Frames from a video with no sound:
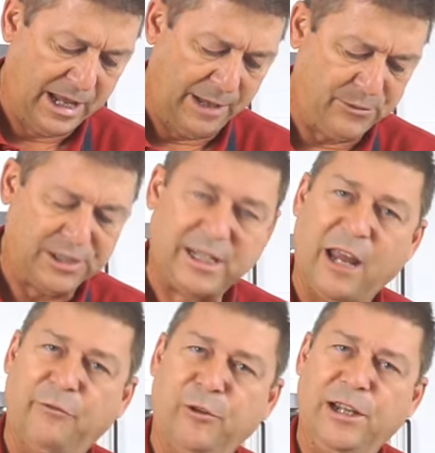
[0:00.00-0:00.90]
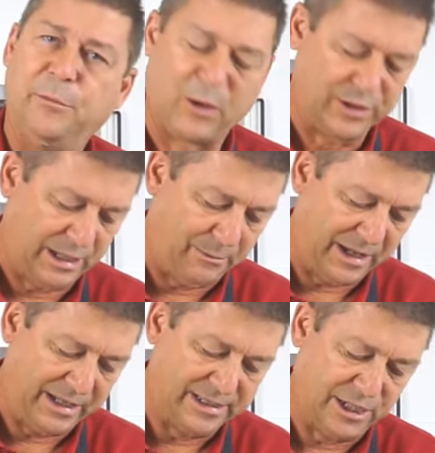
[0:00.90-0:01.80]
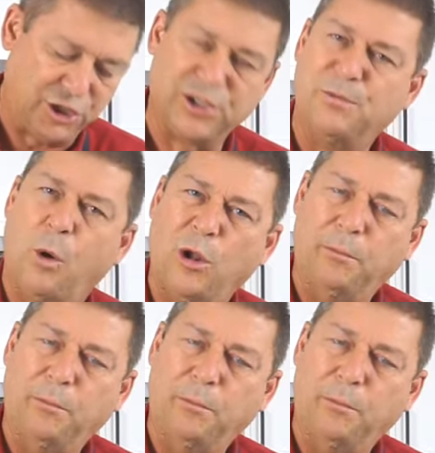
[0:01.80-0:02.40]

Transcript: I'm just careful here because I'm making such a small